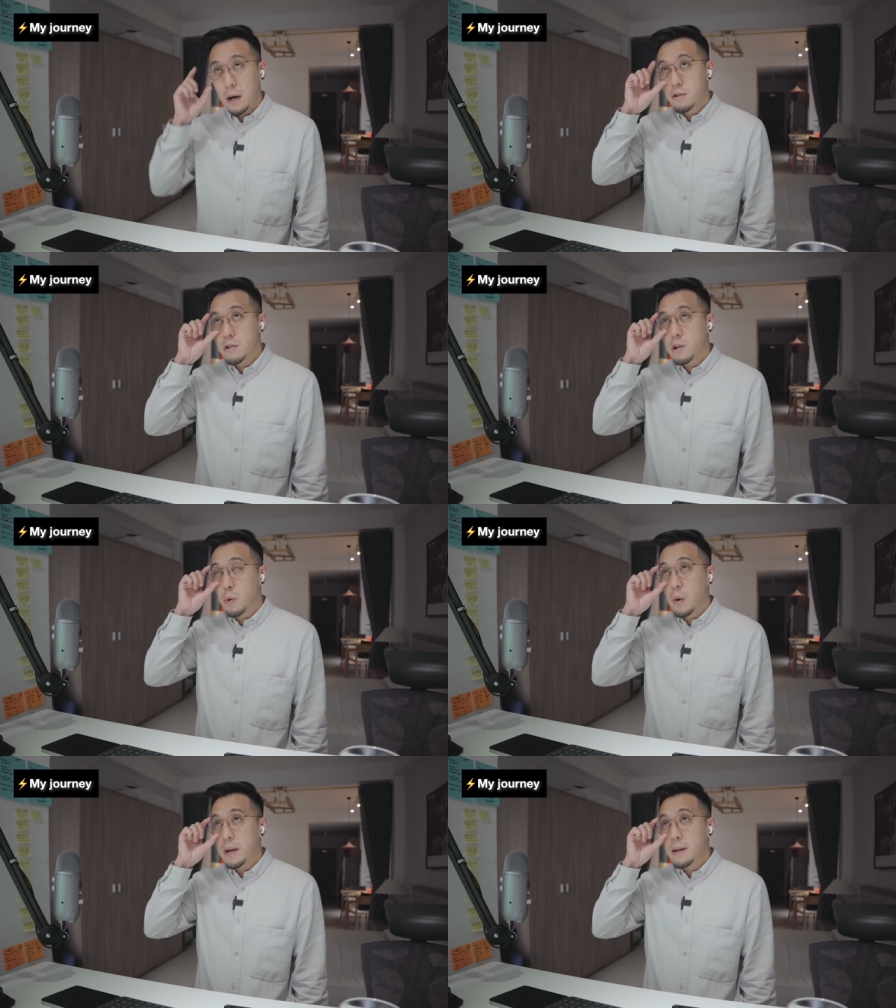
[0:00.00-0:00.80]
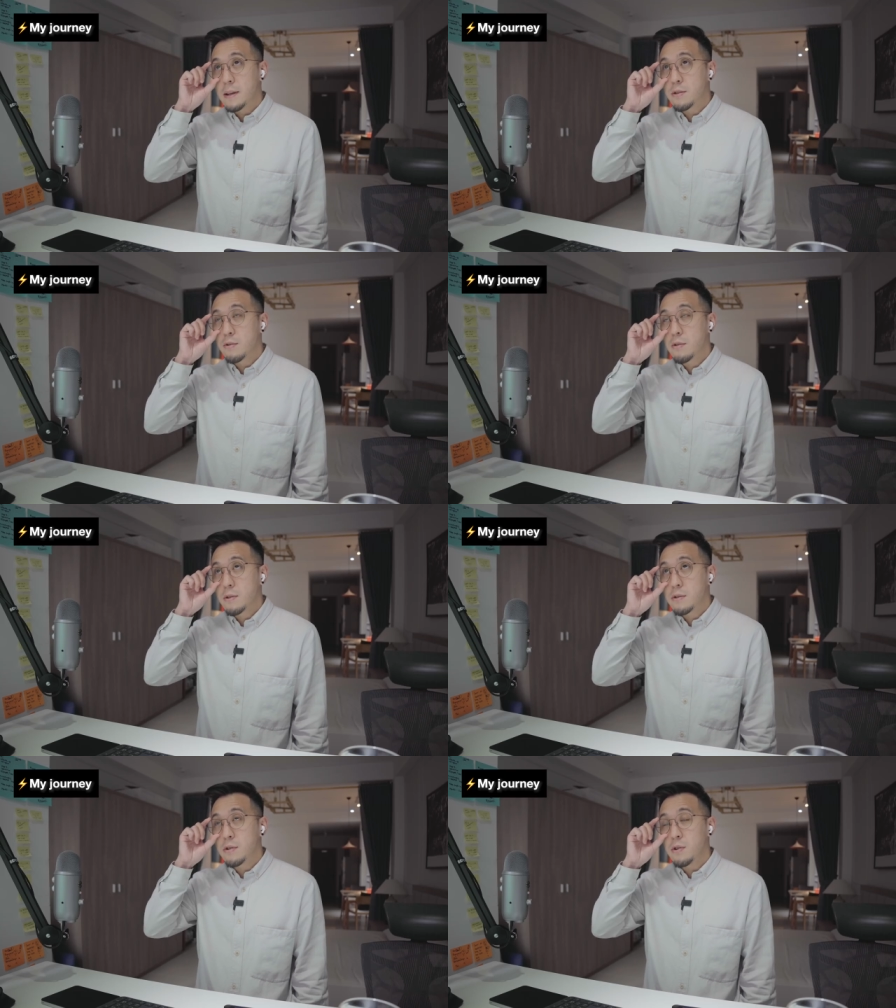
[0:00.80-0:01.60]
I'll just quickly talk
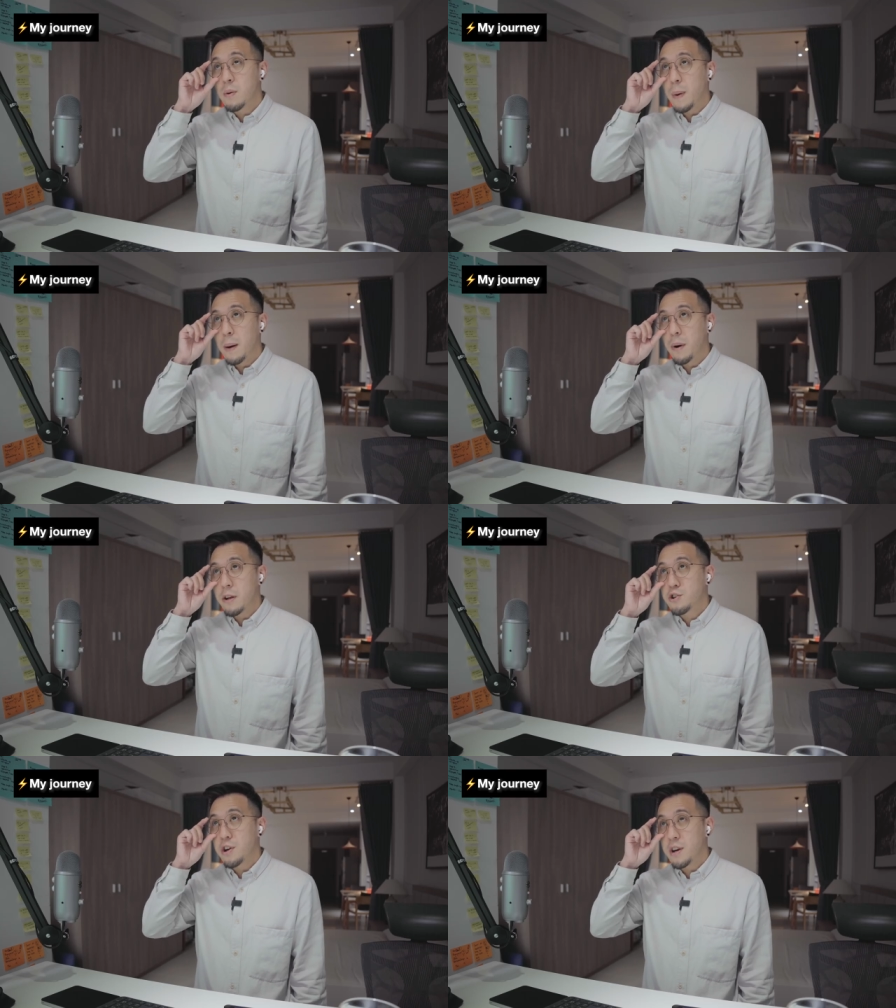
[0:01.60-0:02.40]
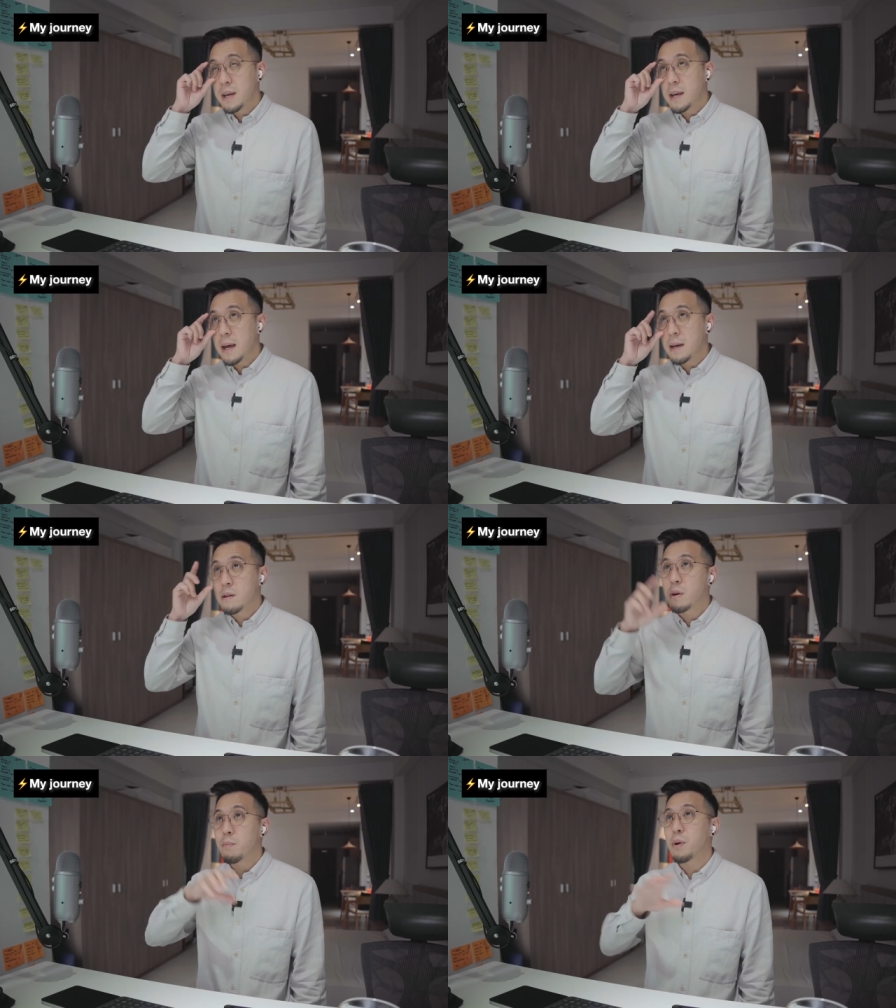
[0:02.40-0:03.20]
to you about my journey and
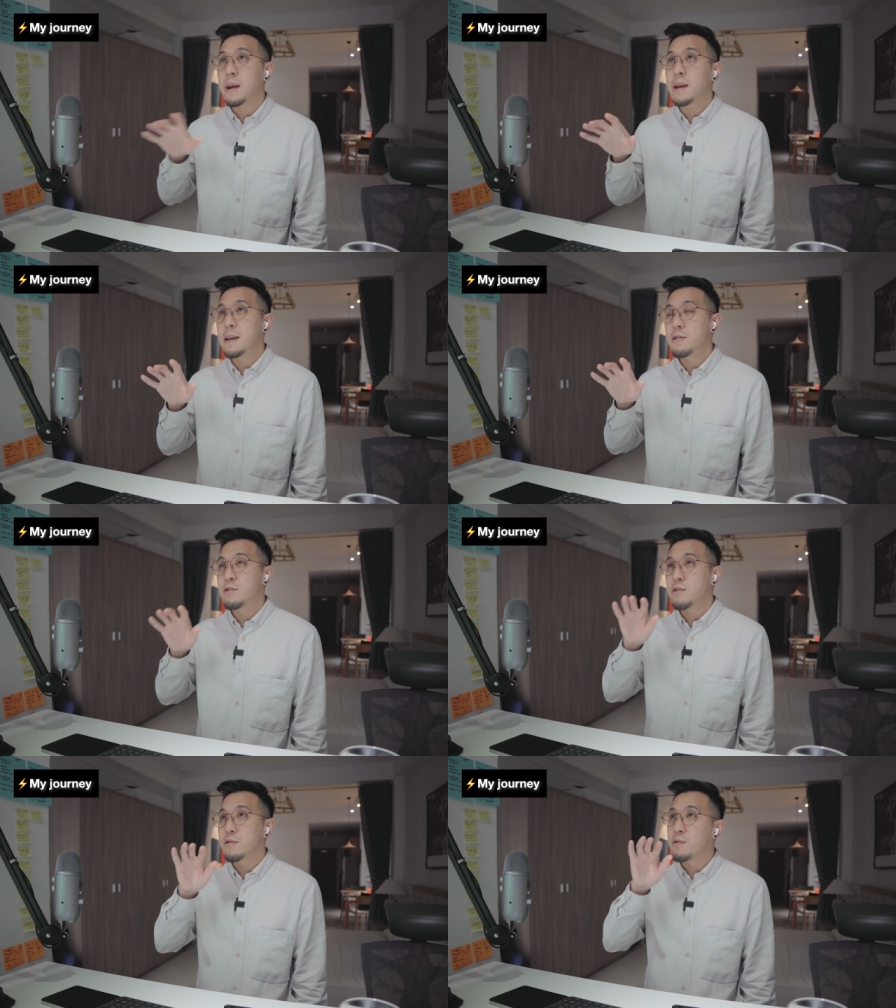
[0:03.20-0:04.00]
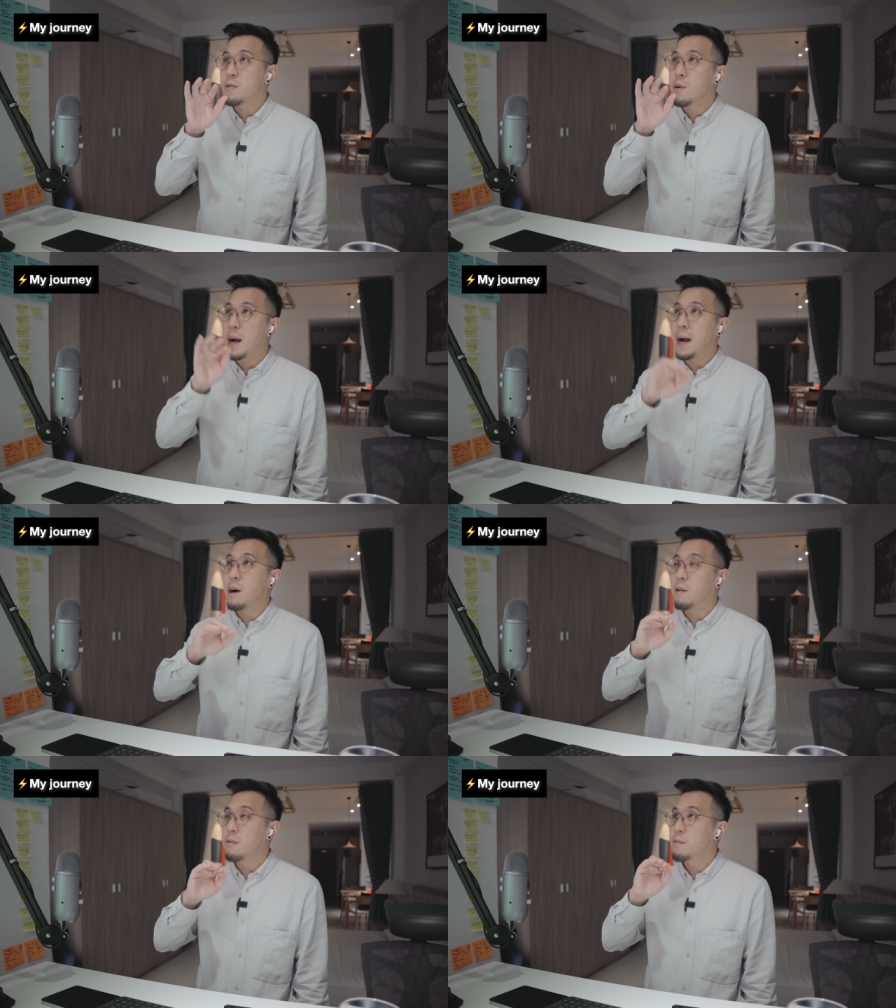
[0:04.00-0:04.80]
then we can break into
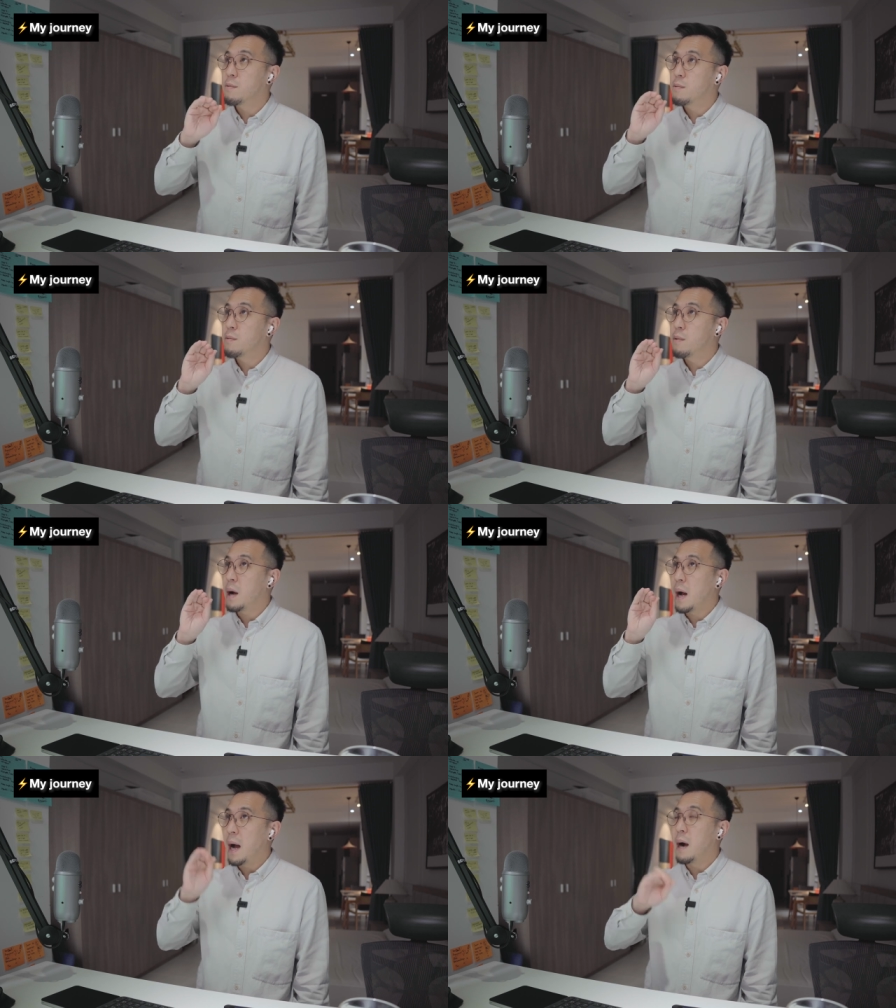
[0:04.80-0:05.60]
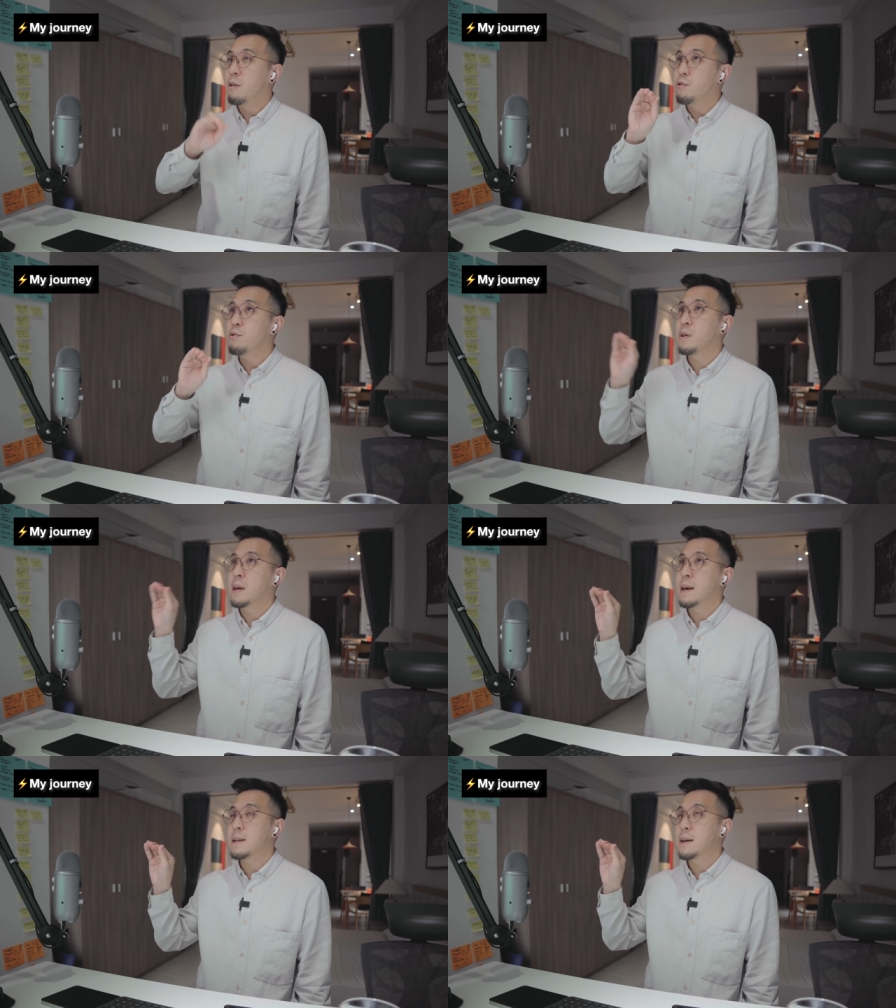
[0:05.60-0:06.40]
how, how you can
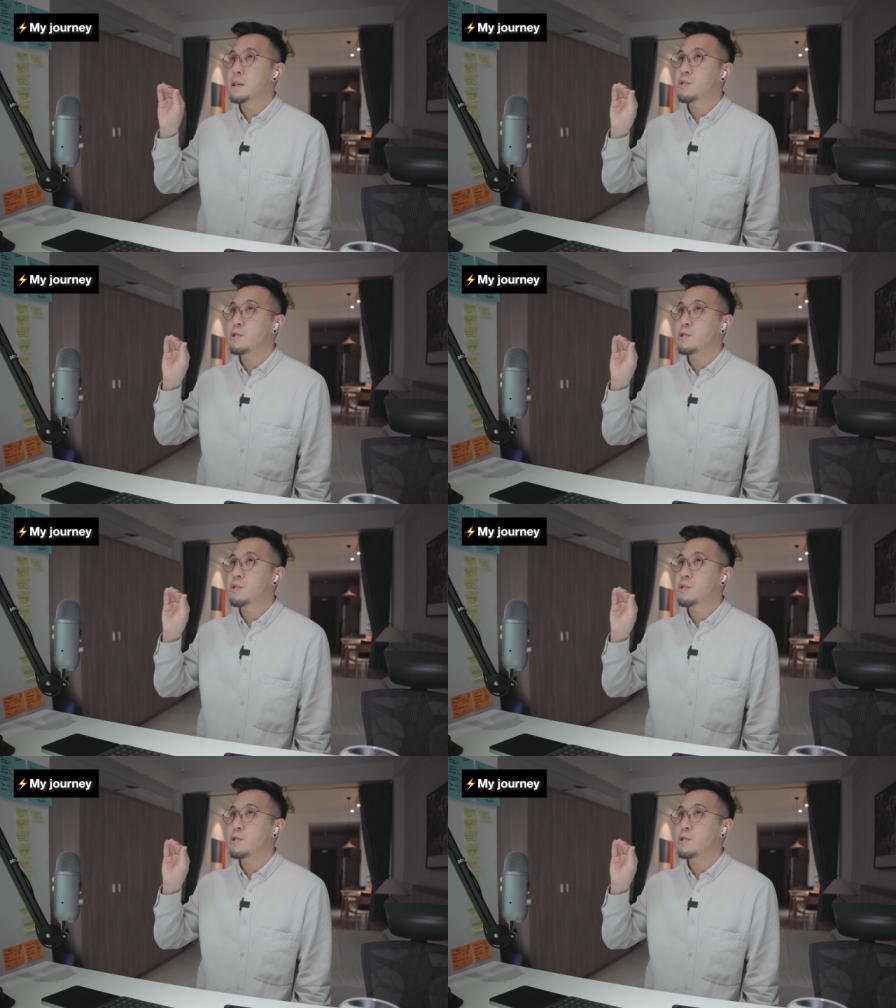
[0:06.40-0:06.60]
get there.